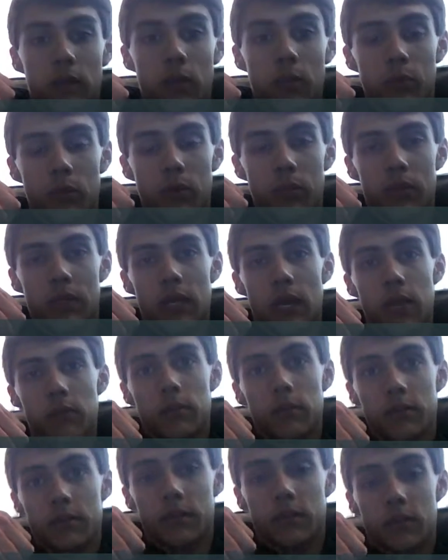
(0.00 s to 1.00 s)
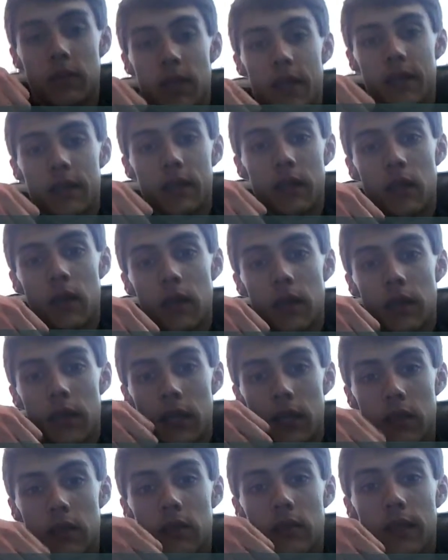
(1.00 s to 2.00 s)
up your metabolism like a
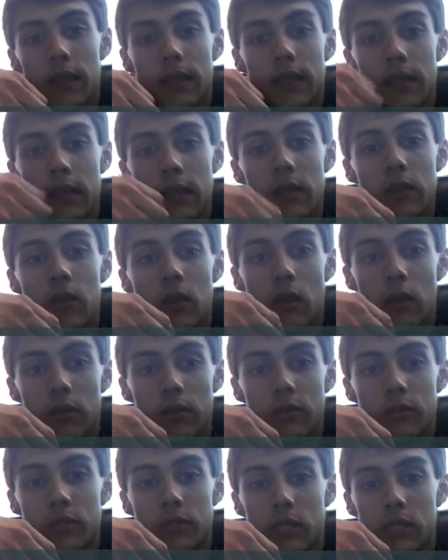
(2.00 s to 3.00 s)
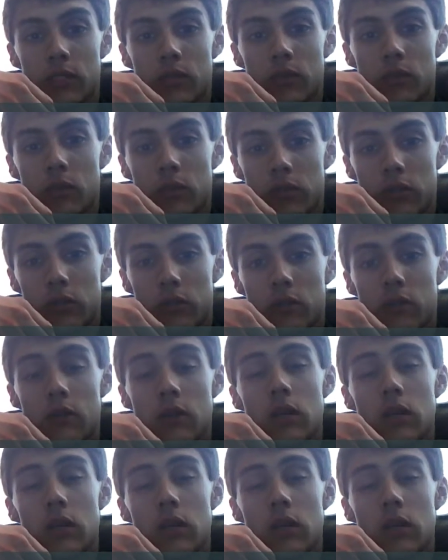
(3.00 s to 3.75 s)
HIIT cardio session would do.